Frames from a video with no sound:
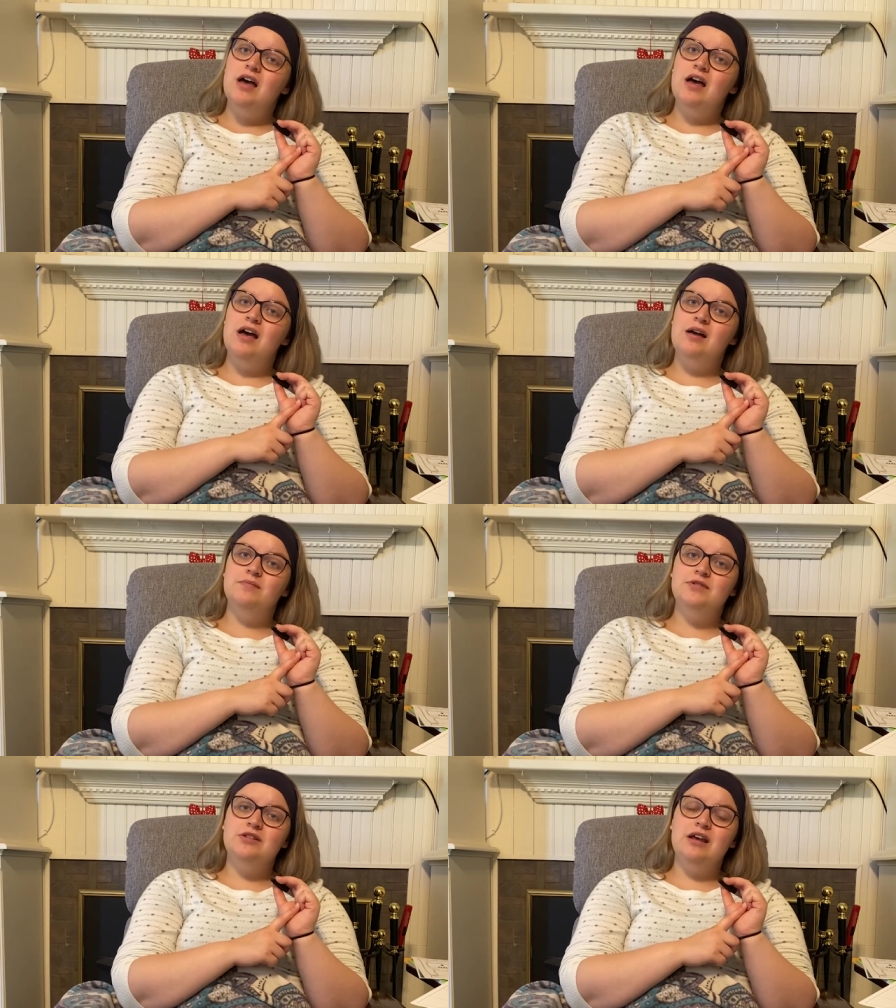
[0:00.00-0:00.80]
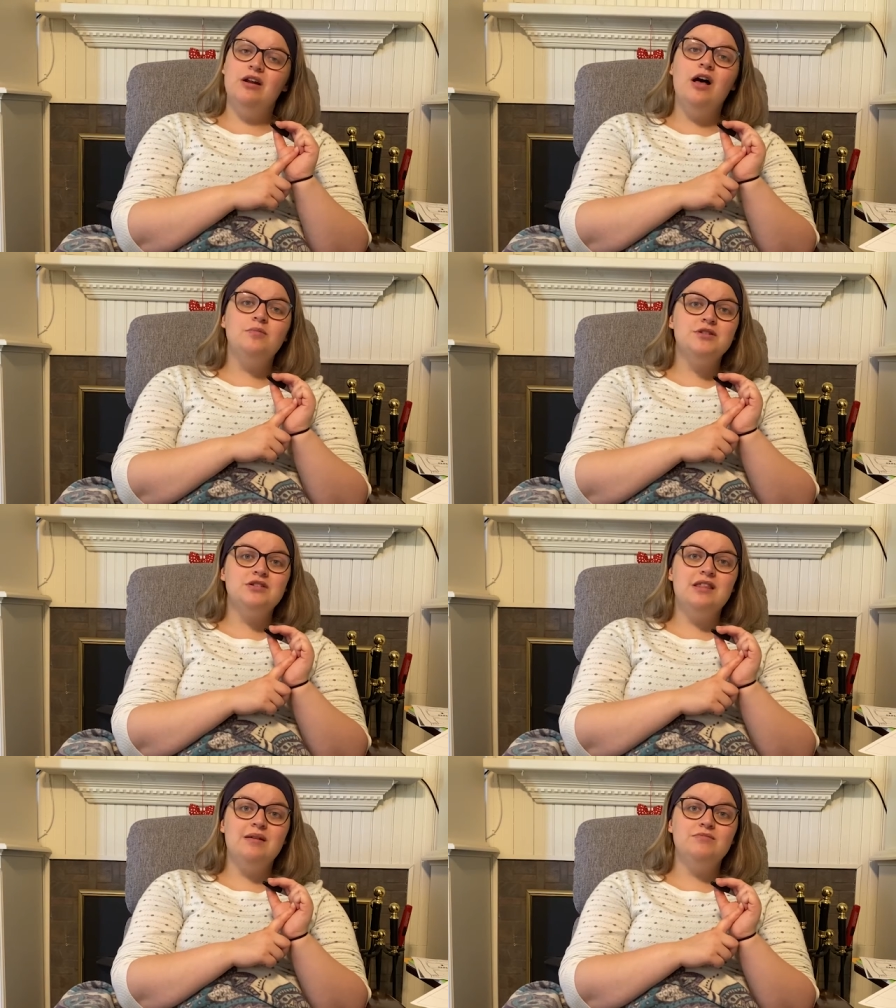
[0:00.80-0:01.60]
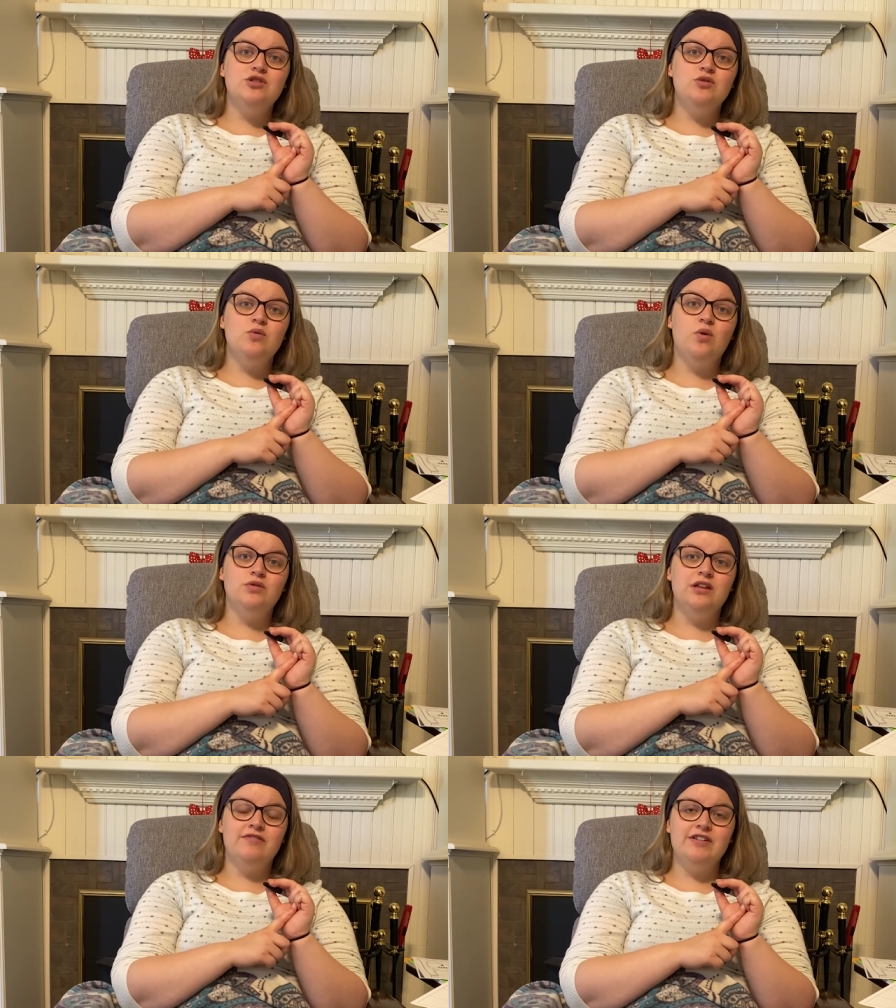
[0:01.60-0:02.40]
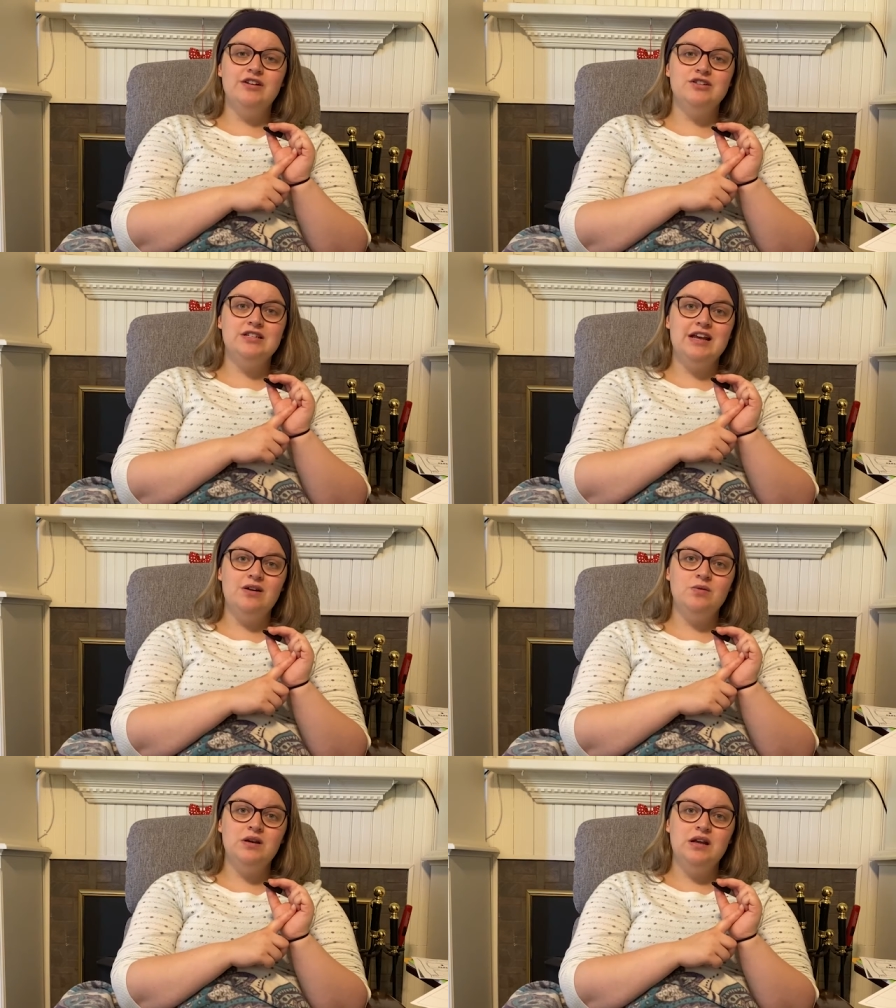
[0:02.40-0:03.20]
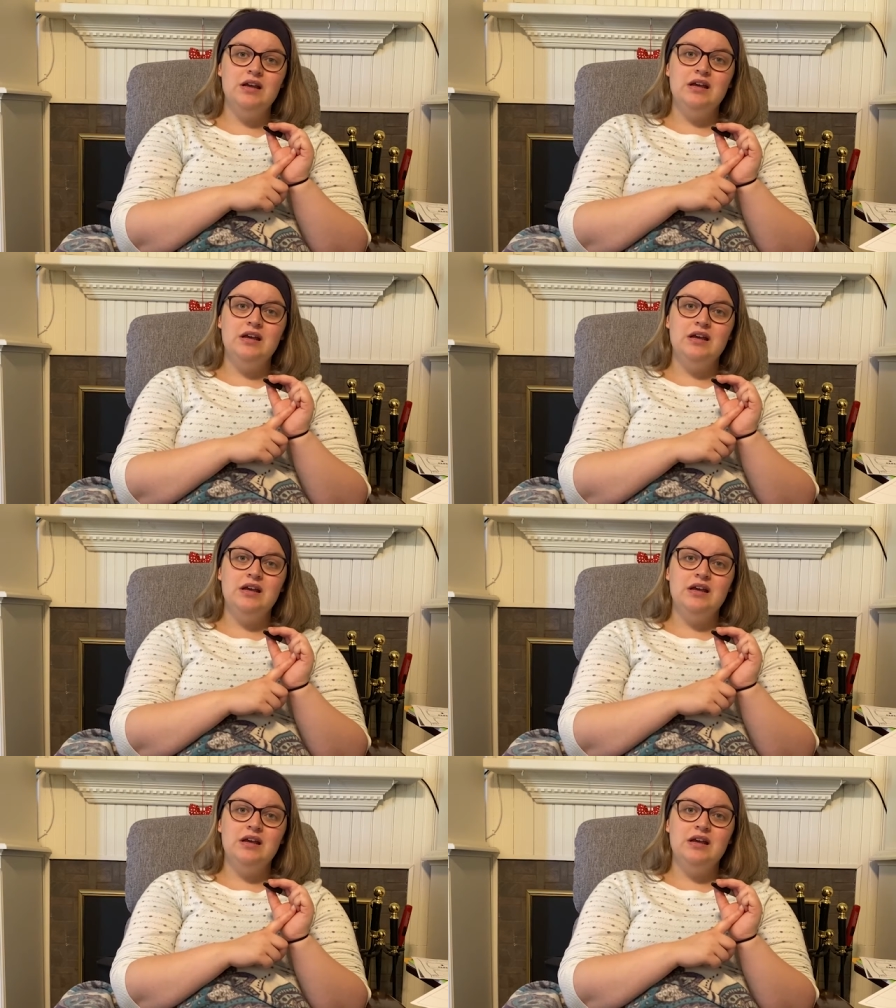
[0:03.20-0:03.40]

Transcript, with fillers: Um, it helps them to hold their fingers down